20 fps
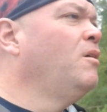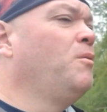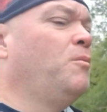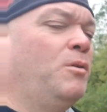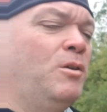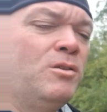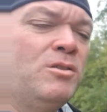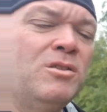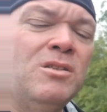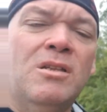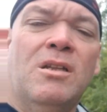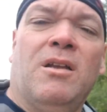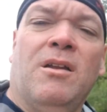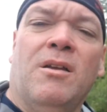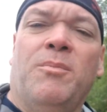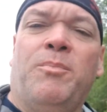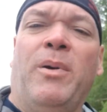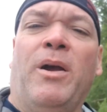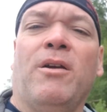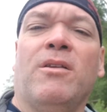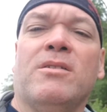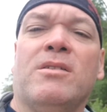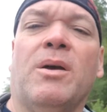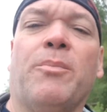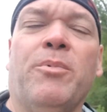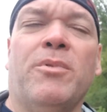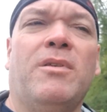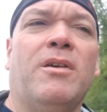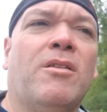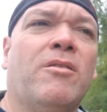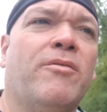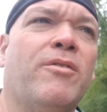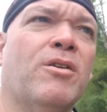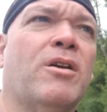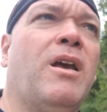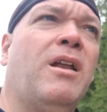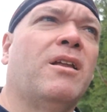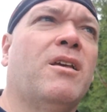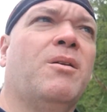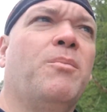Interesting to pair this up with the other video,
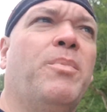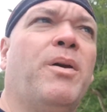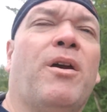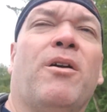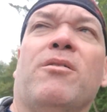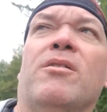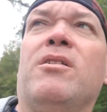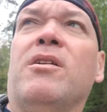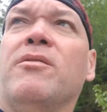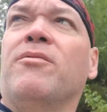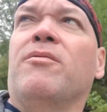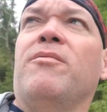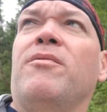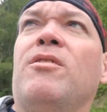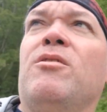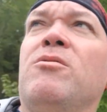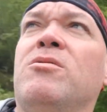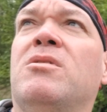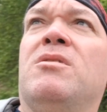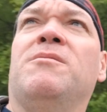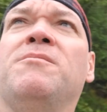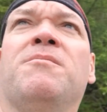kind of compare the different views.